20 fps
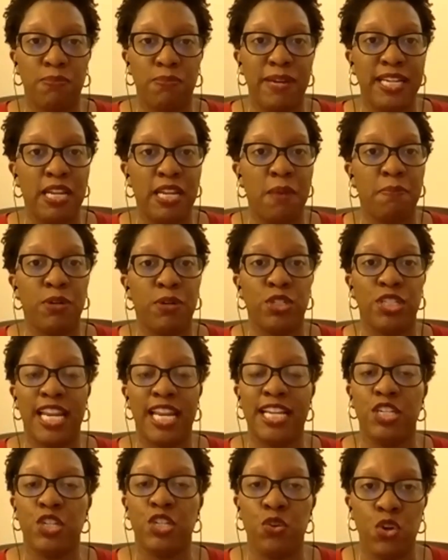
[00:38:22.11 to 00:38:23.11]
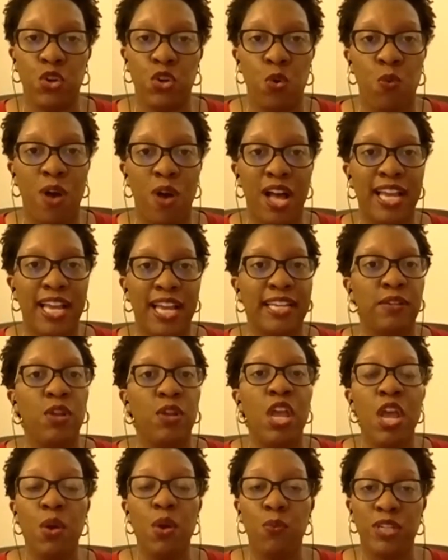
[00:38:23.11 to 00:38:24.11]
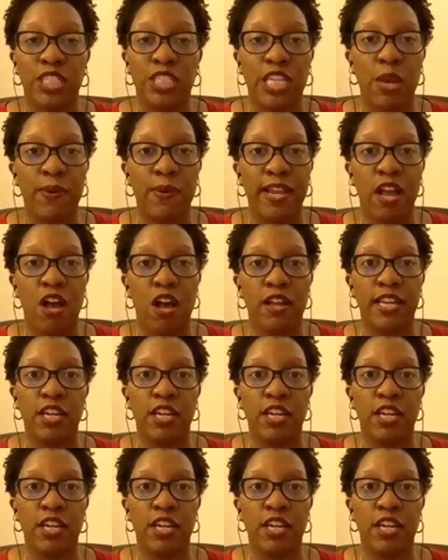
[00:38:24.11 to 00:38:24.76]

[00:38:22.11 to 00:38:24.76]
my numbers and I don't know why and what's going on.